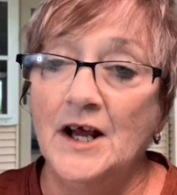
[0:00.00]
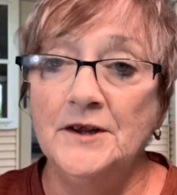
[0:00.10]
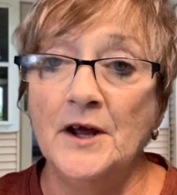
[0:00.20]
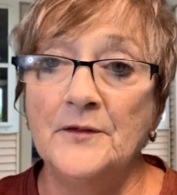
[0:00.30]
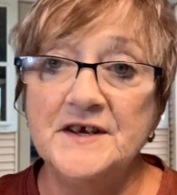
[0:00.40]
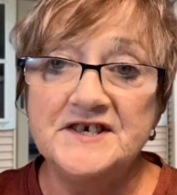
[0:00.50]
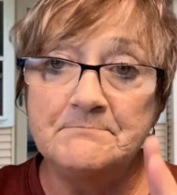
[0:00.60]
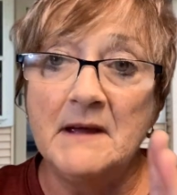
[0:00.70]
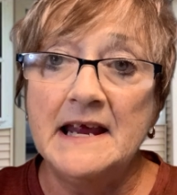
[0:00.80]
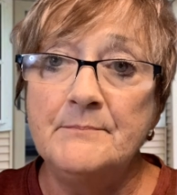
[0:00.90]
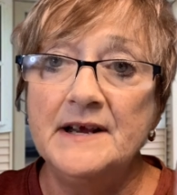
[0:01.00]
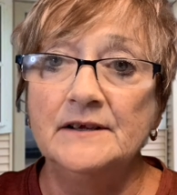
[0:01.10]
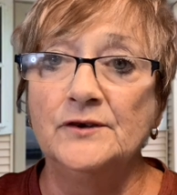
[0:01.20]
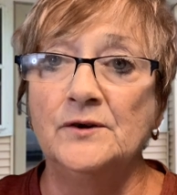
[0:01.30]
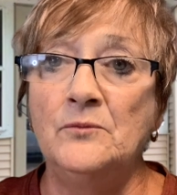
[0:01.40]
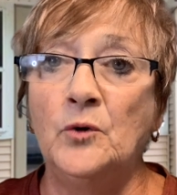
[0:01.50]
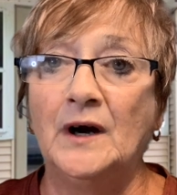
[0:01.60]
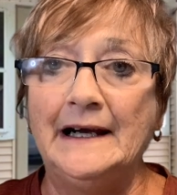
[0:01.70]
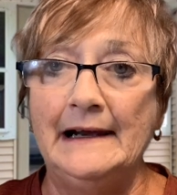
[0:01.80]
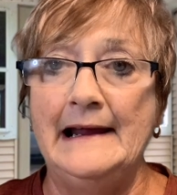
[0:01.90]
Now this may be a little more
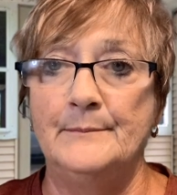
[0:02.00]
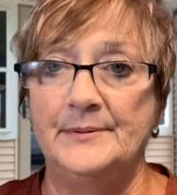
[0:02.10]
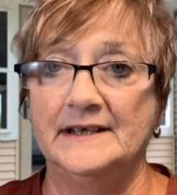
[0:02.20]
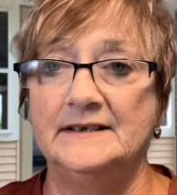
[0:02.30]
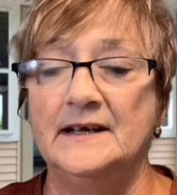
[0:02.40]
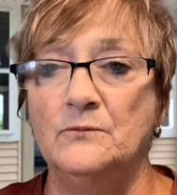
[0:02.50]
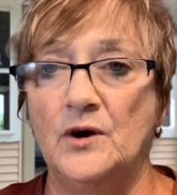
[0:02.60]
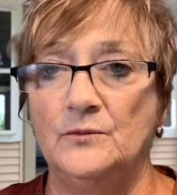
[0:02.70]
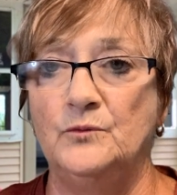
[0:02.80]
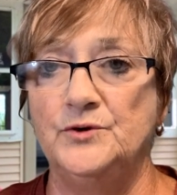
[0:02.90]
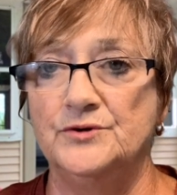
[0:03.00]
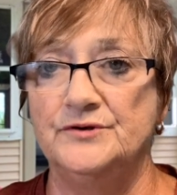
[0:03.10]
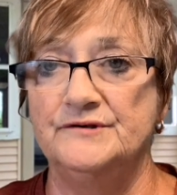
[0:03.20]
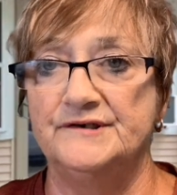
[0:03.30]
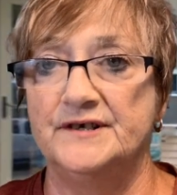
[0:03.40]
glamping than what you're used